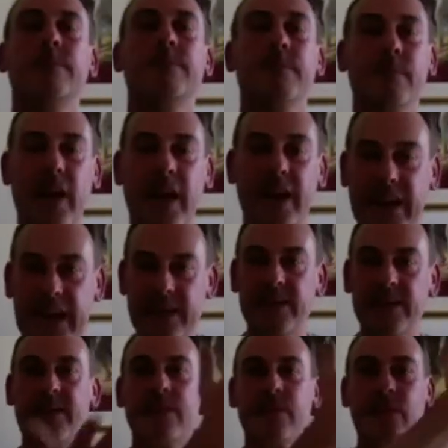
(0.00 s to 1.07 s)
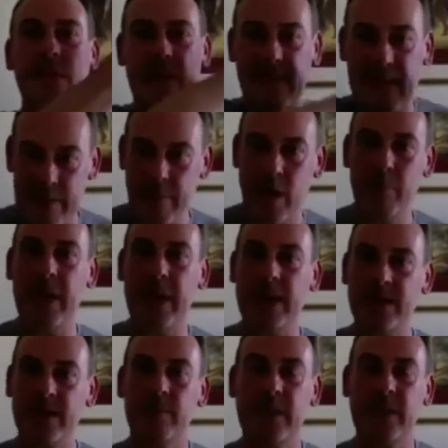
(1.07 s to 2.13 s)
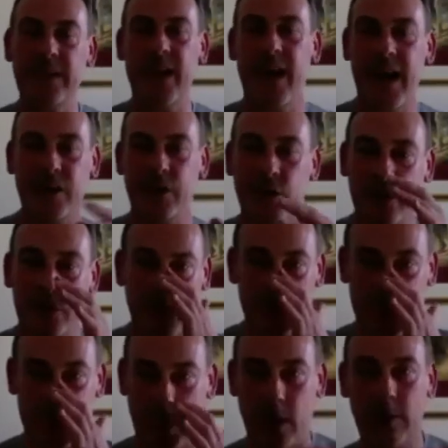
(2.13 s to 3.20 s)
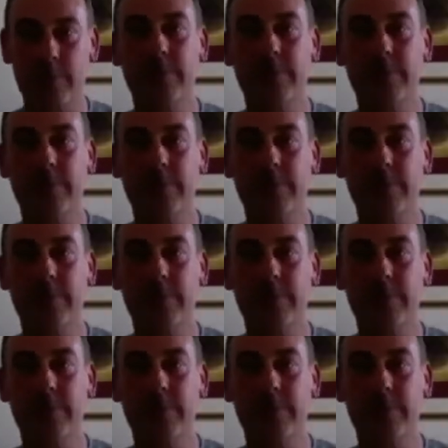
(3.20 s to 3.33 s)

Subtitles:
and get sort of that momentum in the unusual spot.